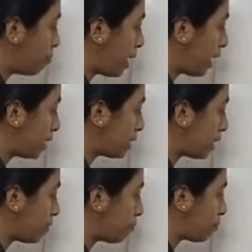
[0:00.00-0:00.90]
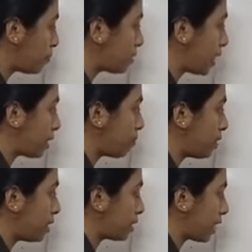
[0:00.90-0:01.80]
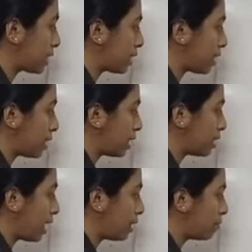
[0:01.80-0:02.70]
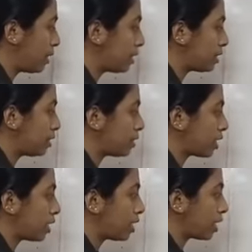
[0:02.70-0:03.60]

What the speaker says: major sector, that means the